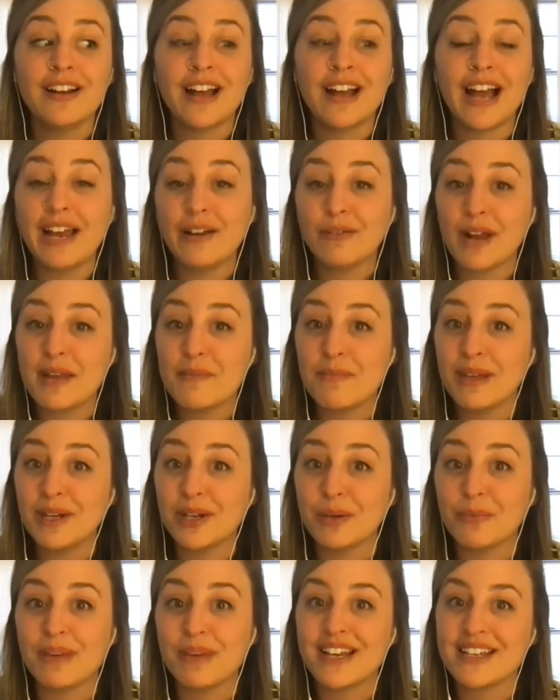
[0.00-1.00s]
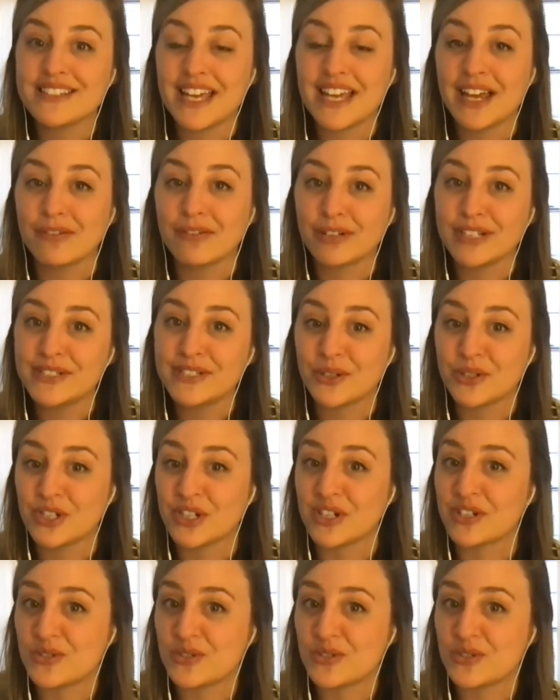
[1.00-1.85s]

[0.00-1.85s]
i write better because i have research and